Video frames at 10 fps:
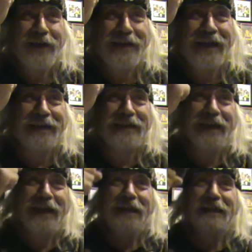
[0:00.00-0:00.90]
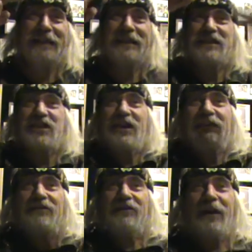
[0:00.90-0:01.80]
that the
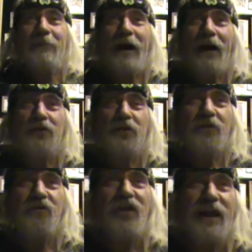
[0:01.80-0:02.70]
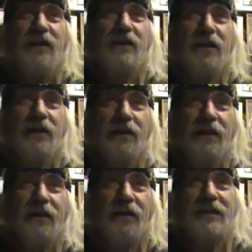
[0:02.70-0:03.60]
general amount of rain,
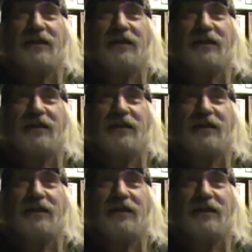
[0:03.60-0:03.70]
let's